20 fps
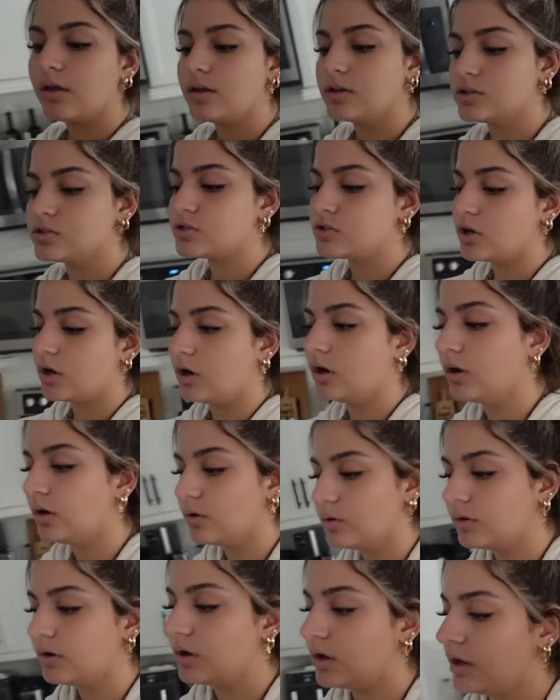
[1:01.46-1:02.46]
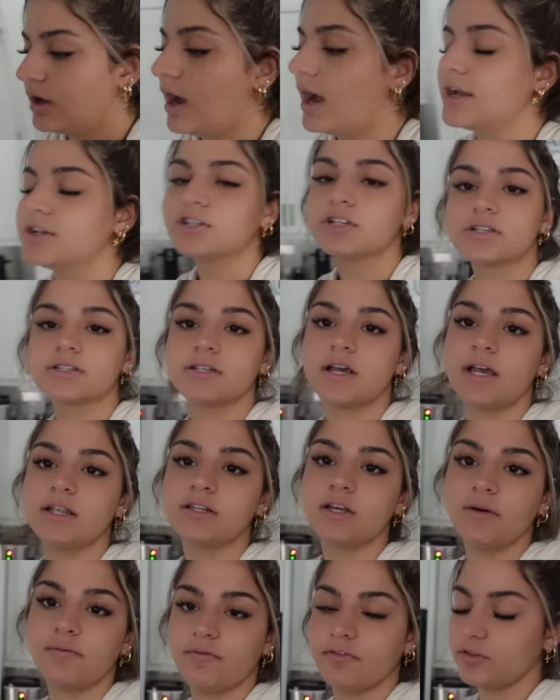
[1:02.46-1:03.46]
So I just
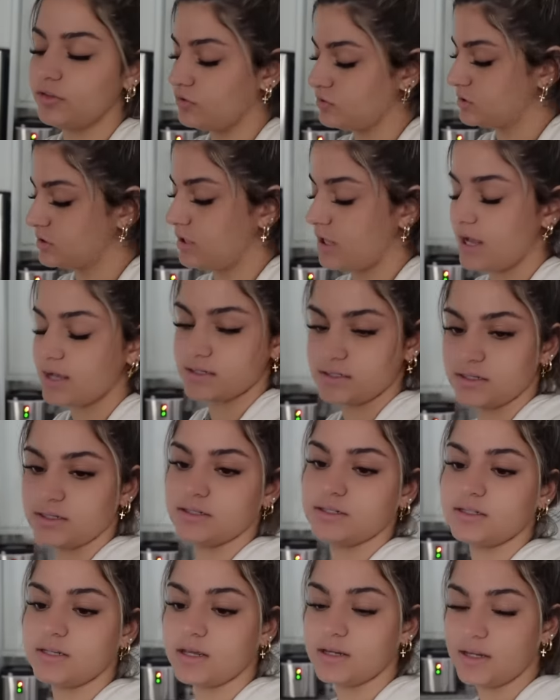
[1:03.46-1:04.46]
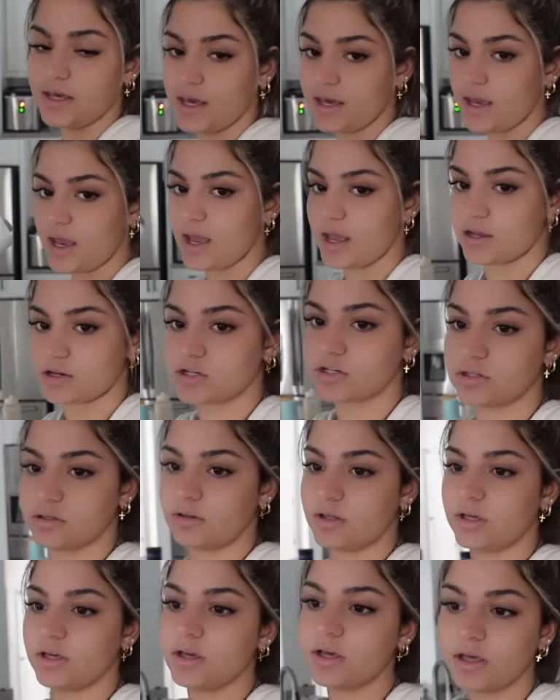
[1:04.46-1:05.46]
signed up for those classes today
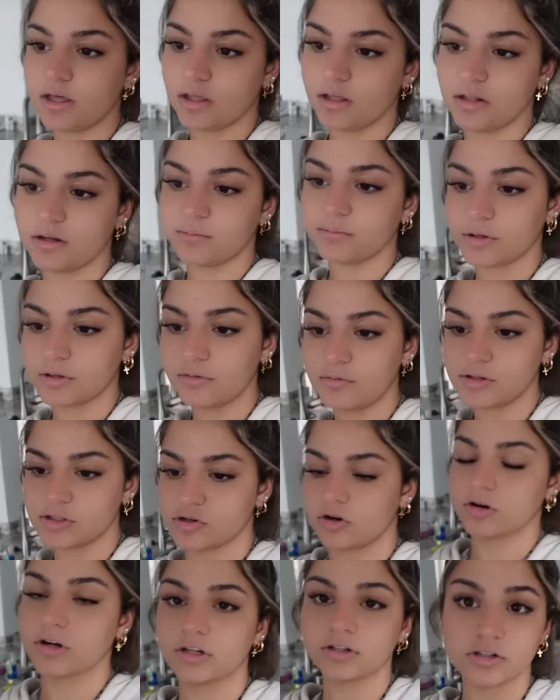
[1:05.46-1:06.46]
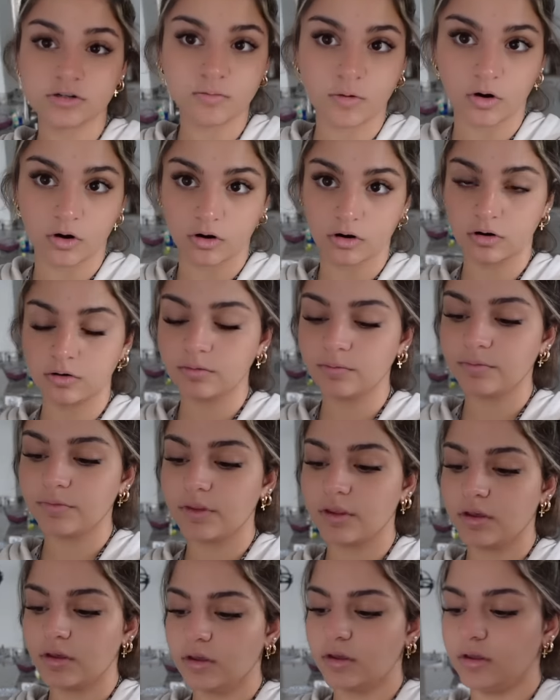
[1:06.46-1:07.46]
actually, and I'm gonna be starting tomorrow.
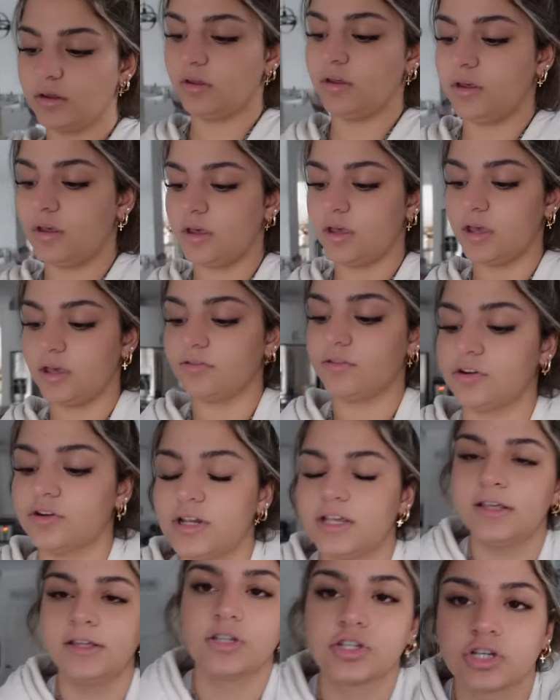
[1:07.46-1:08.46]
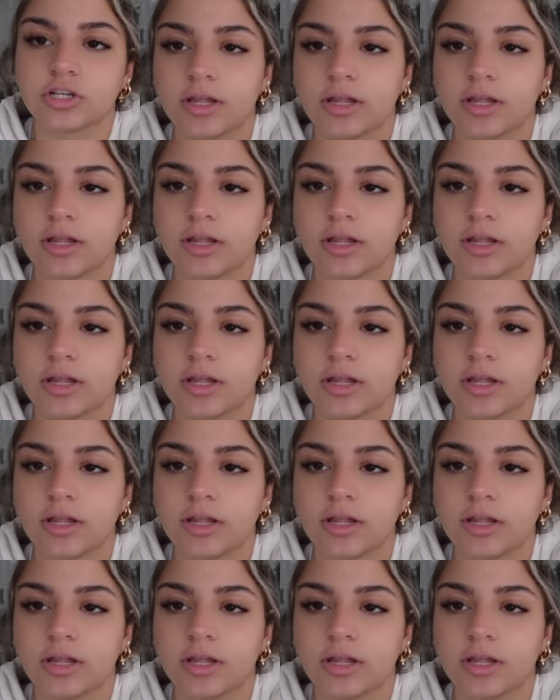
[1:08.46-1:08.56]
And they're each